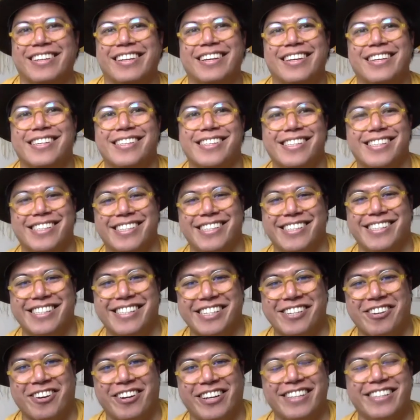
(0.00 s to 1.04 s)
Jesus
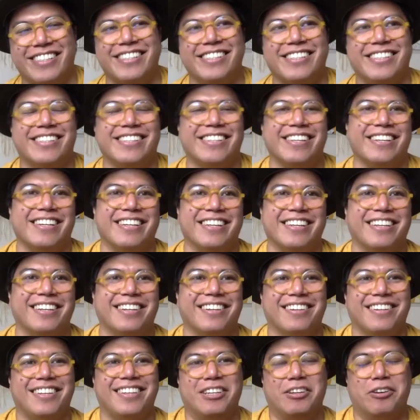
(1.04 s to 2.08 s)
Christ, and,
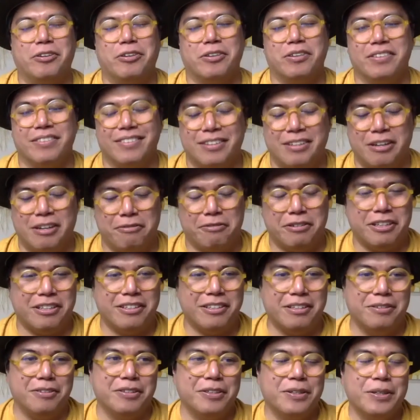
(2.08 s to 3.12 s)
you know, covering
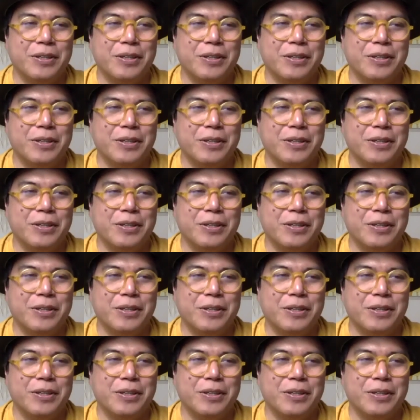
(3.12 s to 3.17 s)
the